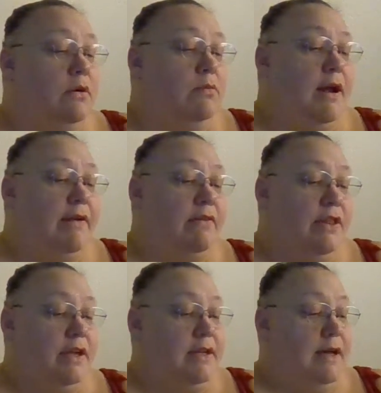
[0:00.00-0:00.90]
write
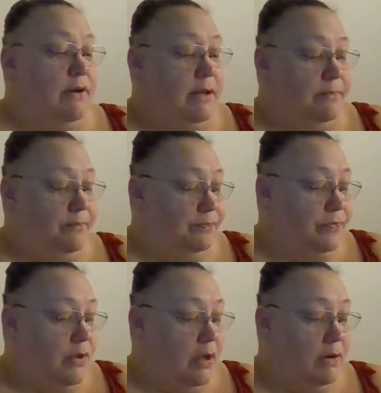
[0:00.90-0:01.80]
everything down in,
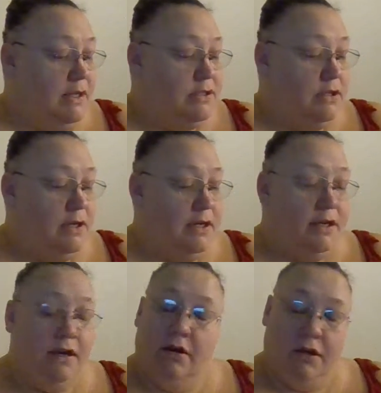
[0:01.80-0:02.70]
when I started
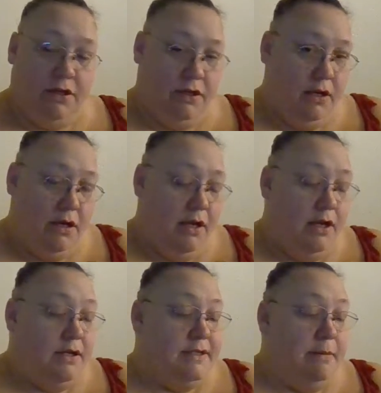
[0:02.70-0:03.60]
it on
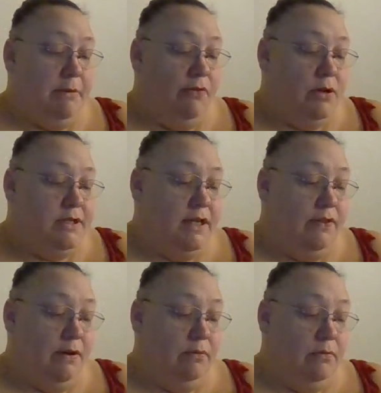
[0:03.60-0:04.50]
December
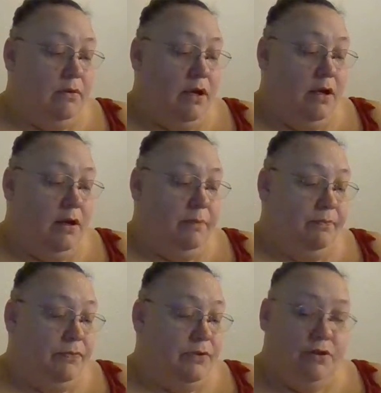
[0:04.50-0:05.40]
14th at
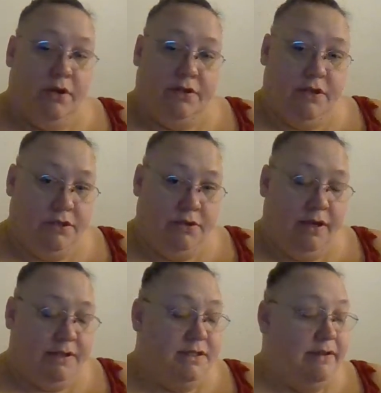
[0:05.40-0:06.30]

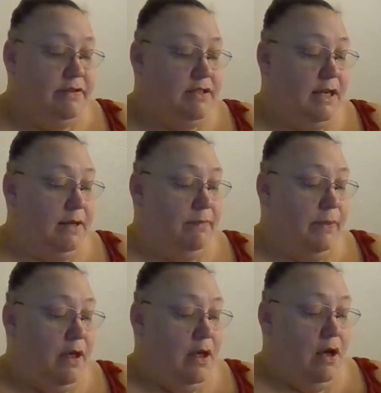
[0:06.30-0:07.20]
2017,
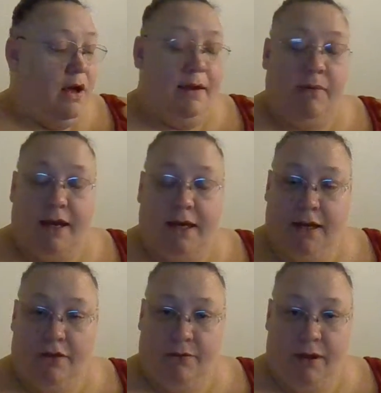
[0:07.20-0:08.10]
I weighed in
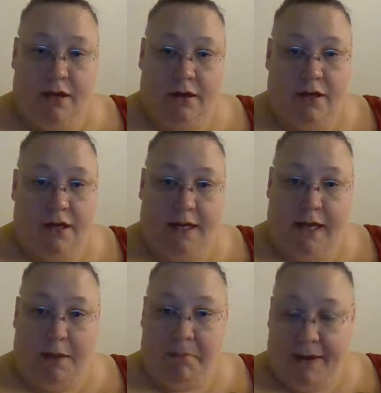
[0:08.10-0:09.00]
at
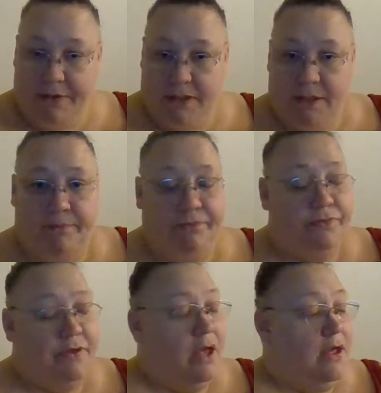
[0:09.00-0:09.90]
398 pounds.
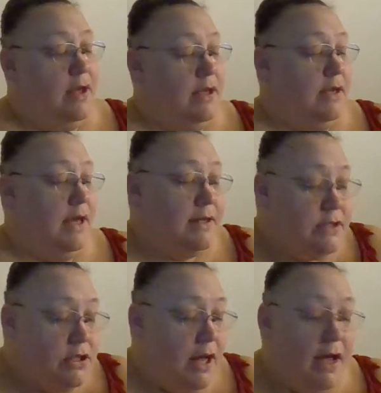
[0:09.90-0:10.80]

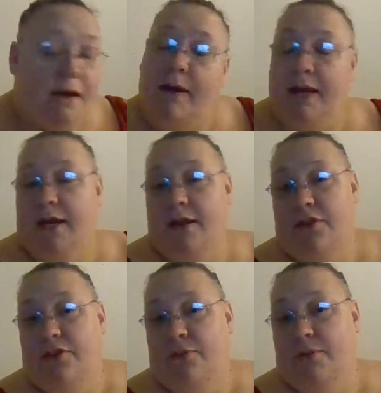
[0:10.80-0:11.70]
Yesterday, I weighed in at
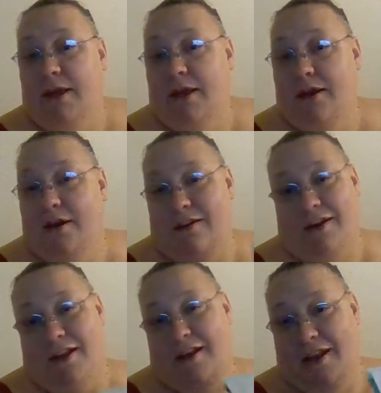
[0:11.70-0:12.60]

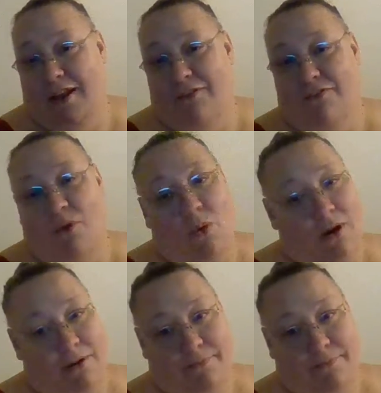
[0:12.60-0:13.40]
394.